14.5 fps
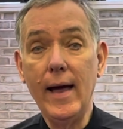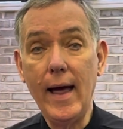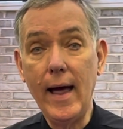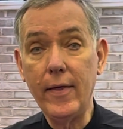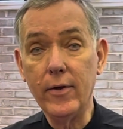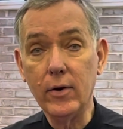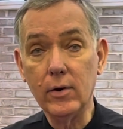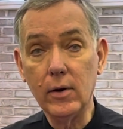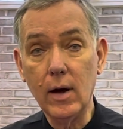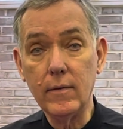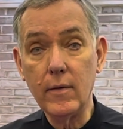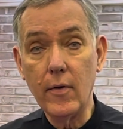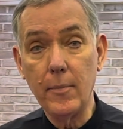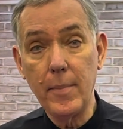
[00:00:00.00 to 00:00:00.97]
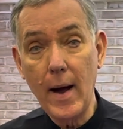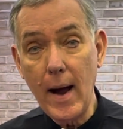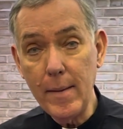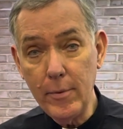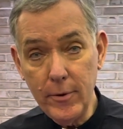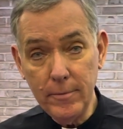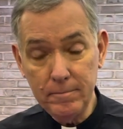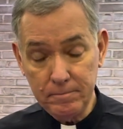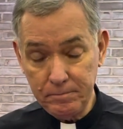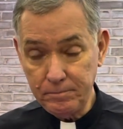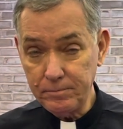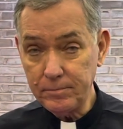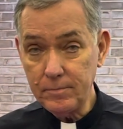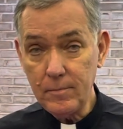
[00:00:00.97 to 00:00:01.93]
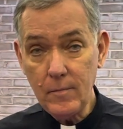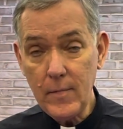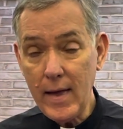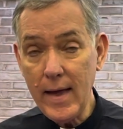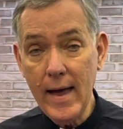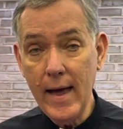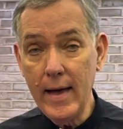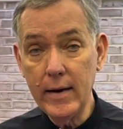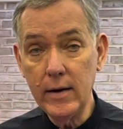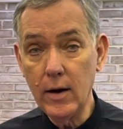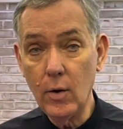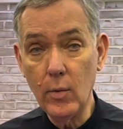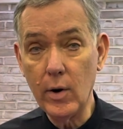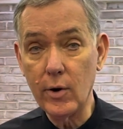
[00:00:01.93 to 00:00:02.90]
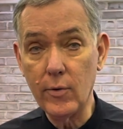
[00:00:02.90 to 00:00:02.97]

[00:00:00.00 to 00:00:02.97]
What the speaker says: and their love of the Bible. And what a